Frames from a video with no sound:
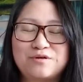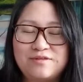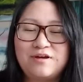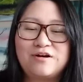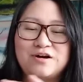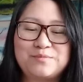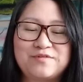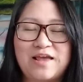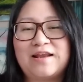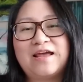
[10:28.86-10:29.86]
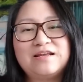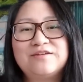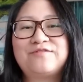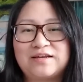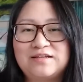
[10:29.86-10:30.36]
the arms and any
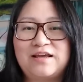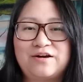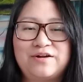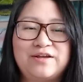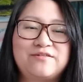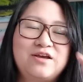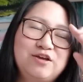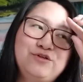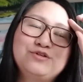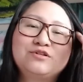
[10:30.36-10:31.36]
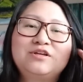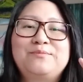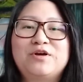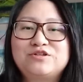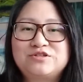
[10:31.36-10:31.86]
affected areas. Usually
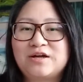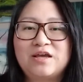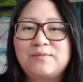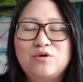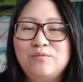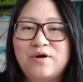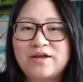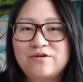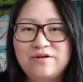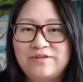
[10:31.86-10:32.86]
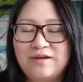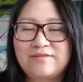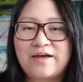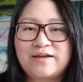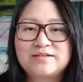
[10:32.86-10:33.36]
I'm not dunking my whole body or anything
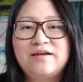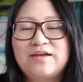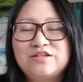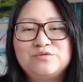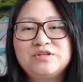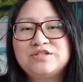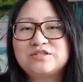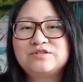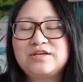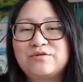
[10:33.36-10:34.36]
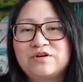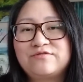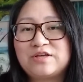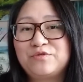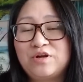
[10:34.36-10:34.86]
like that. That's really just to get rid
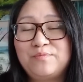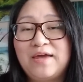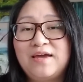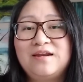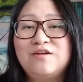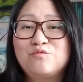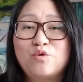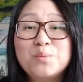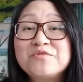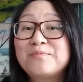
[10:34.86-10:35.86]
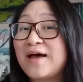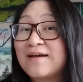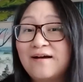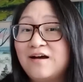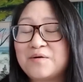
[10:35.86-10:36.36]
of temporary pain. It warms
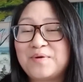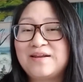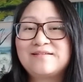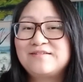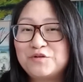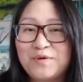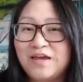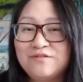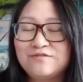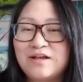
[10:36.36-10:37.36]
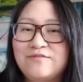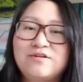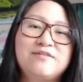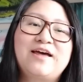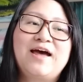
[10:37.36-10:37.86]
back up and it's still painful
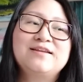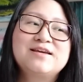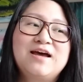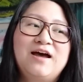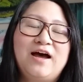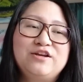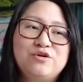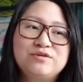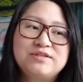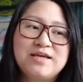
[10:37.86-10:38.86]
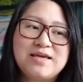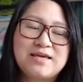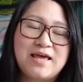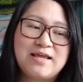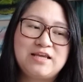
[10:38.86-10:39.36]
after that. I don't
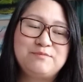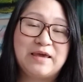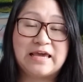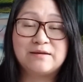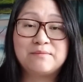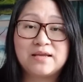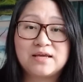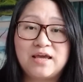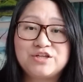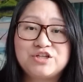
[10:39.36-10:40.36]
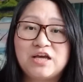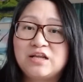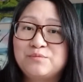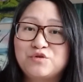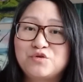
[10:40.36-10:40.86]
take any pain medication
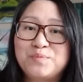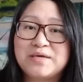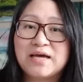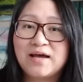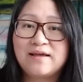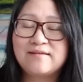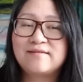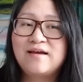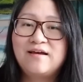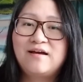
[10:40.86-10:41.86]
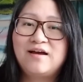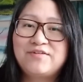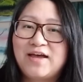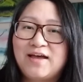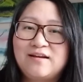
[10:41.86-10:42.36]
anymore because
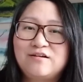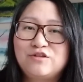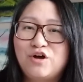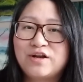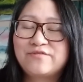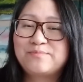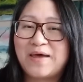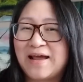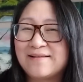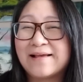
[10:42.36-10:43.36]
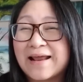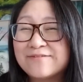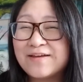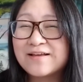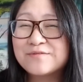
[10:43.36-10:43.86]
I've had a lot of bad side
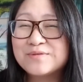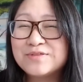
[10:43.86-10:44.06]
effects with